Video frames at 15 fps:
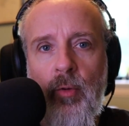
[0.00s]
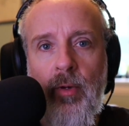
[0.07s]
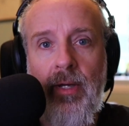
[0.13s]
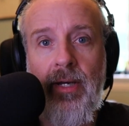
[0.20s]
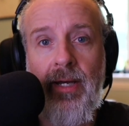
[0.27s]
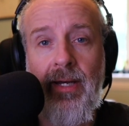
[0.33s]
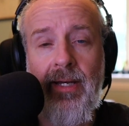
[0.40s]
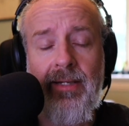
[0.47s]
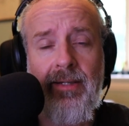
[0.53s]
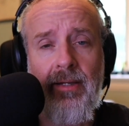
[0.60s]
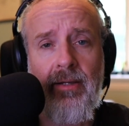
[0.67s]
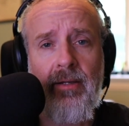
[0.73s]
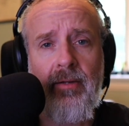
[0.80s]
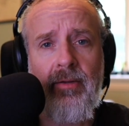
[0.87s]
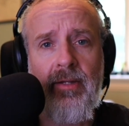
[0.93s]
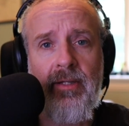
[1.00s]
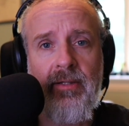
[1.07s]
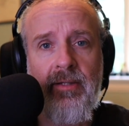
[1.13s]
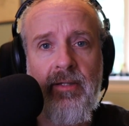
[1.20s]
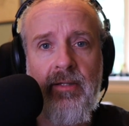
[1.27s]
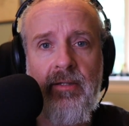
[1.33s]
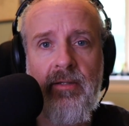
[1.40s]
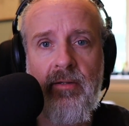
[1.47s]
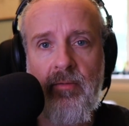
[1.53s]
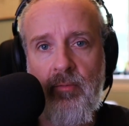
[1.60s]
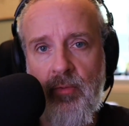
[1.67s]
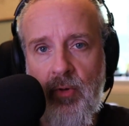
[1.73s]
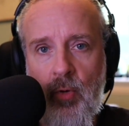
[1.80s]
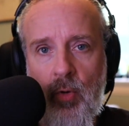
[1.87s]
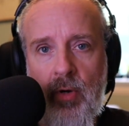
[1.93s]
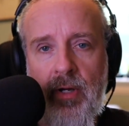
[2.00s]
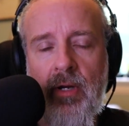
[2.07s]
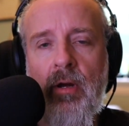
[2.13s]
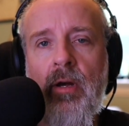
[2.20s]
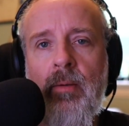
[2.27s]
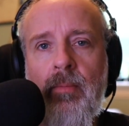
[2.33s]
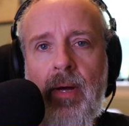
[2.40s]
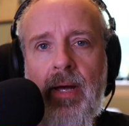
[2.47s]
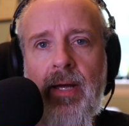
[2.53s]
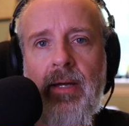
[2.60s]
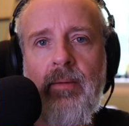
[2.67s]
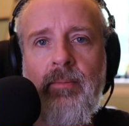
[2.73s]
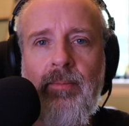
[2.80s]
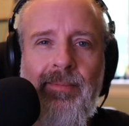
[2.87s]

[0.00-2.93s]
And I gotta tell you, this is recording on my